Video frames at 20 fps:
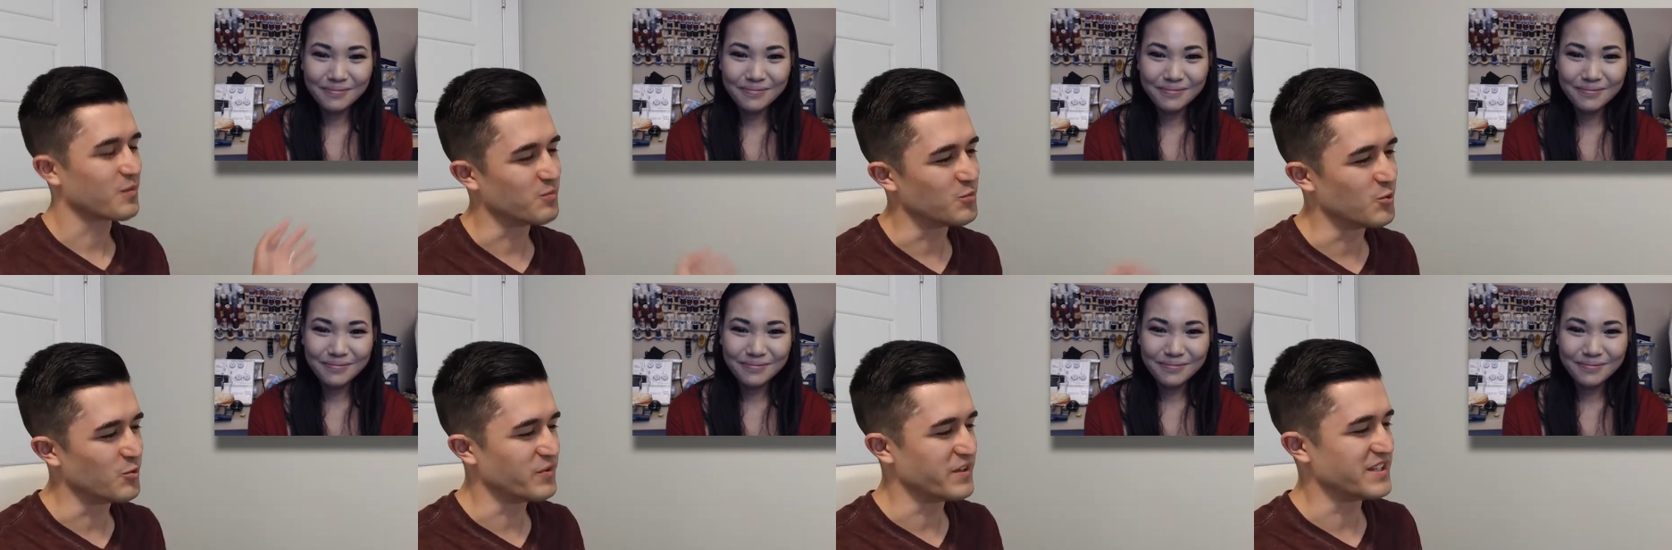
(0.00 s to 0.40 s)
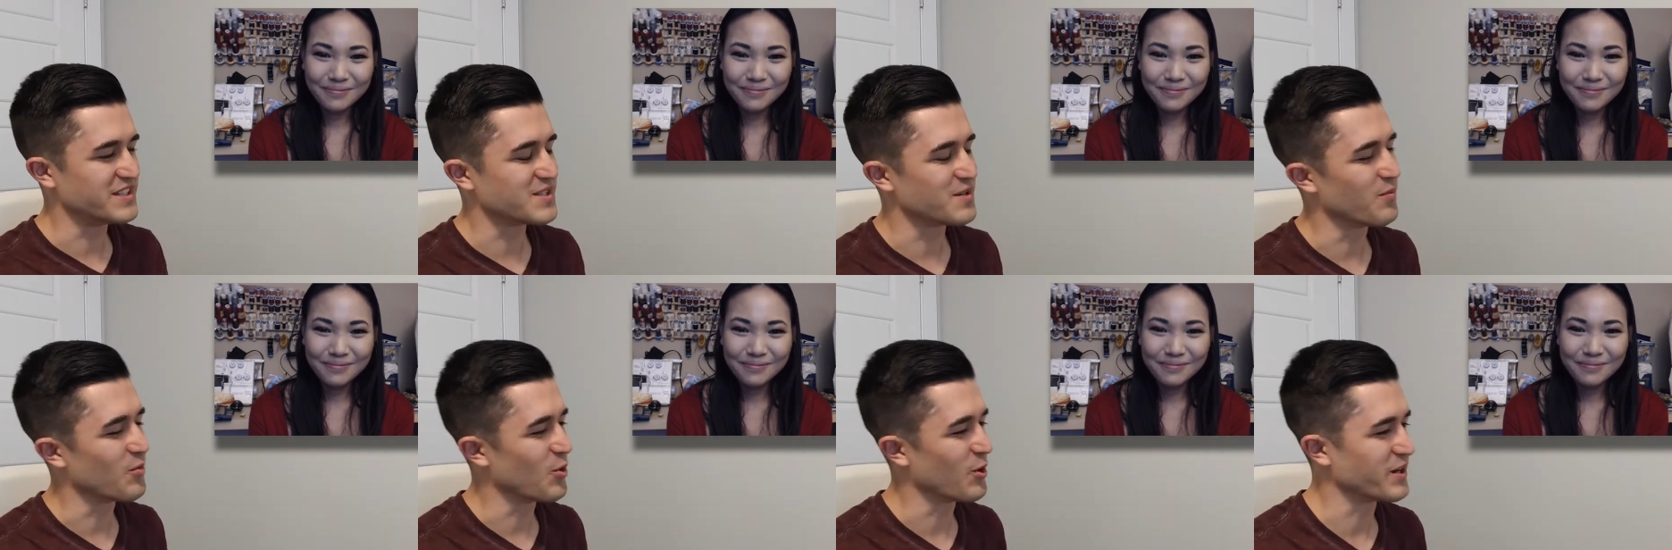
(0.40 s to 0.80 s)
Speaker 1: movie
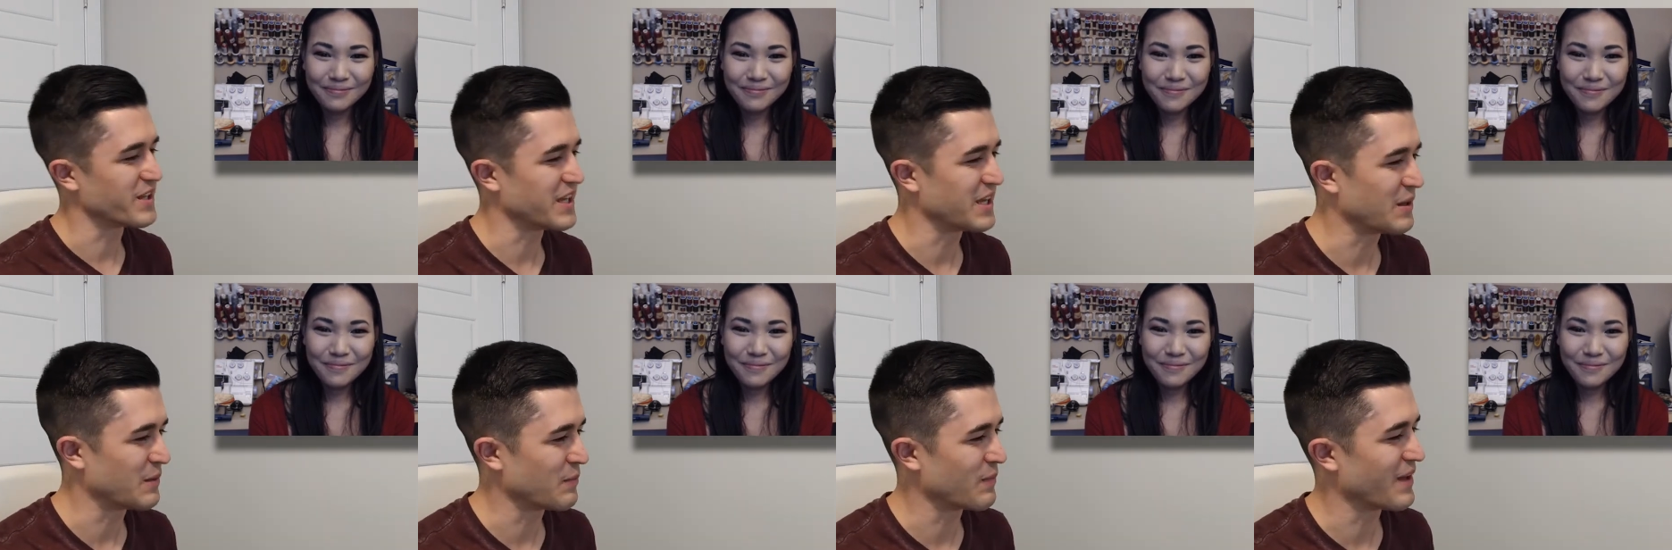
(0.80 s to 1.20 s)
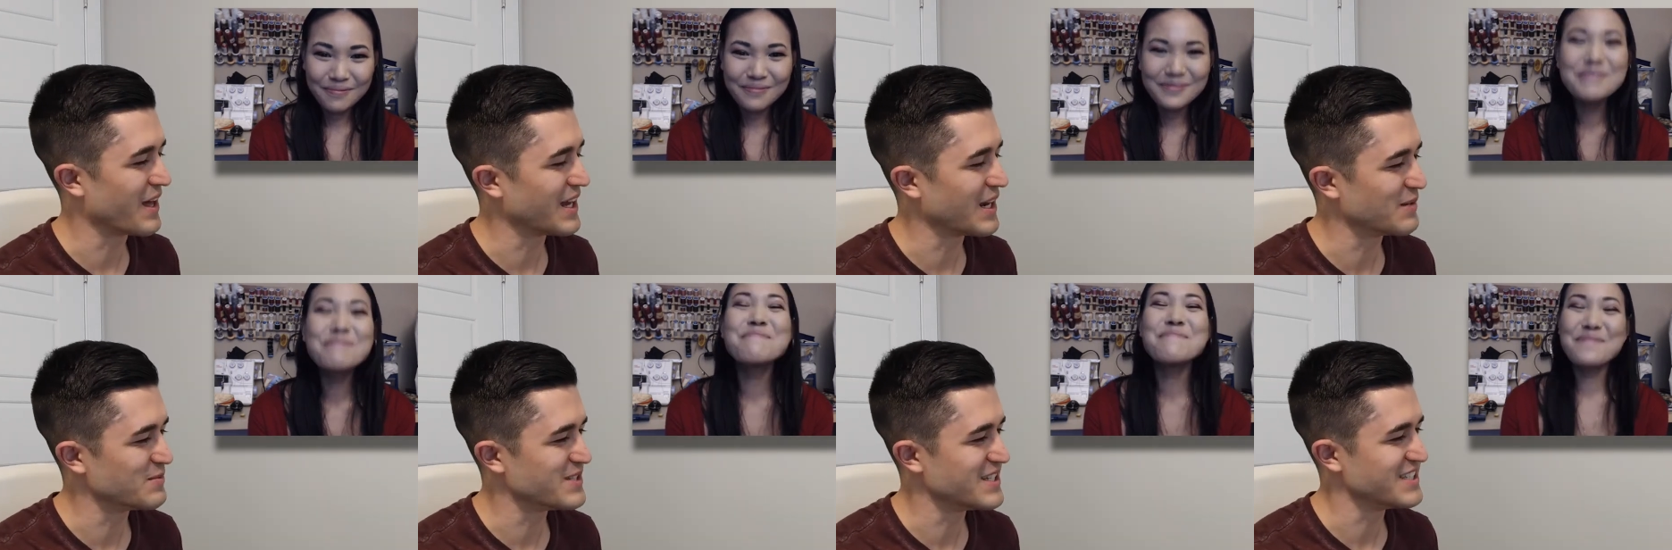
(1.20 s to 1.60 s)
to board game
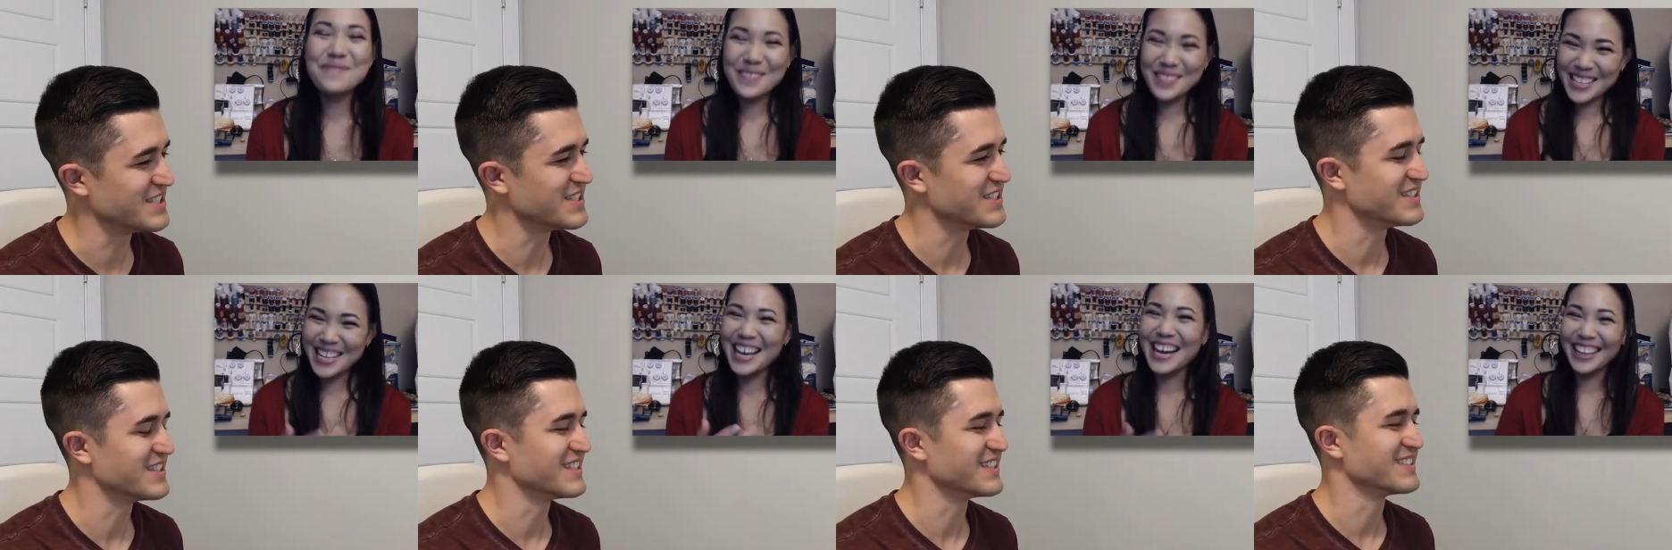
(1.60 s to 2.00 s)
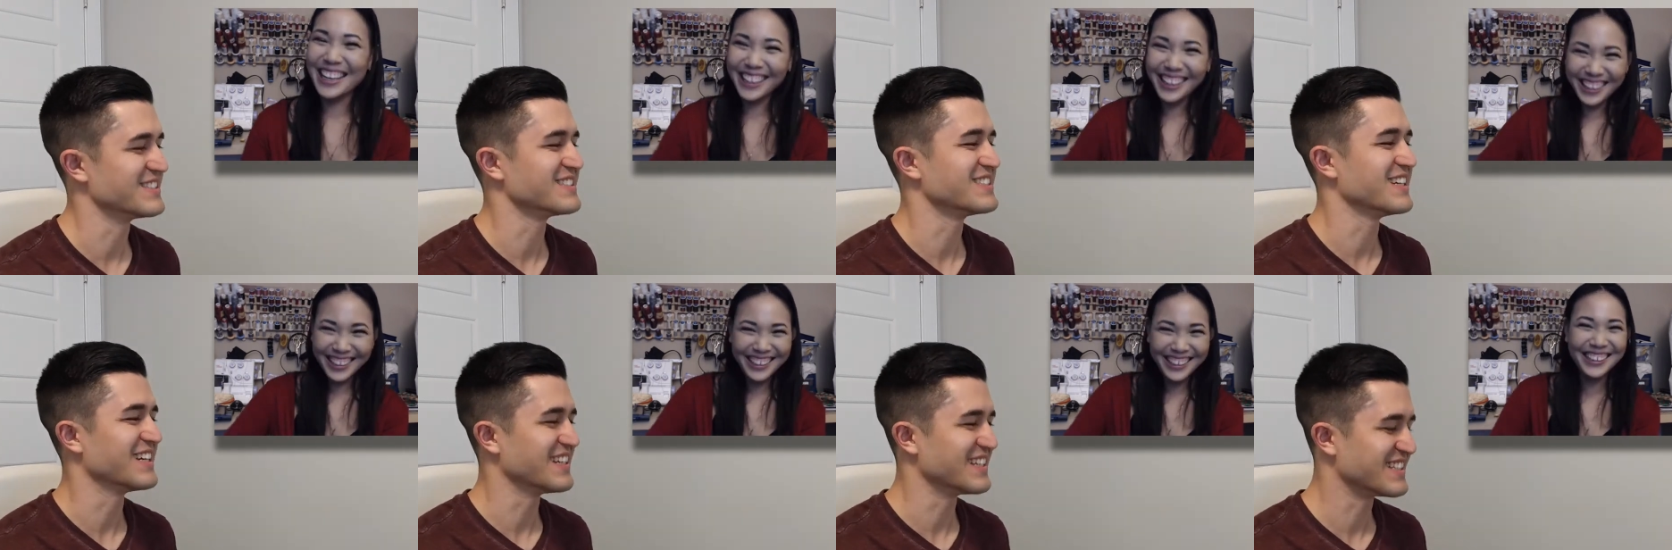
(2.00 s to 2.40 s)
adaptation yeah.
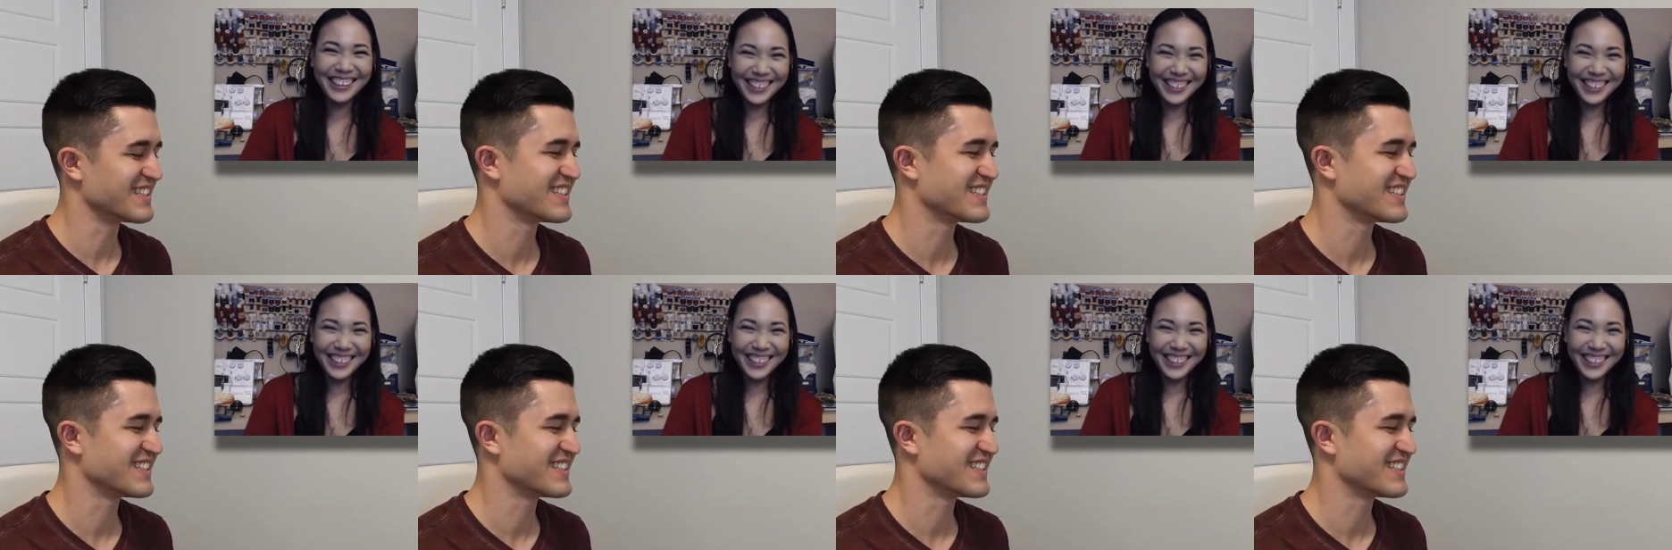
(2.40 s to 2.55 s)
things. Yeah.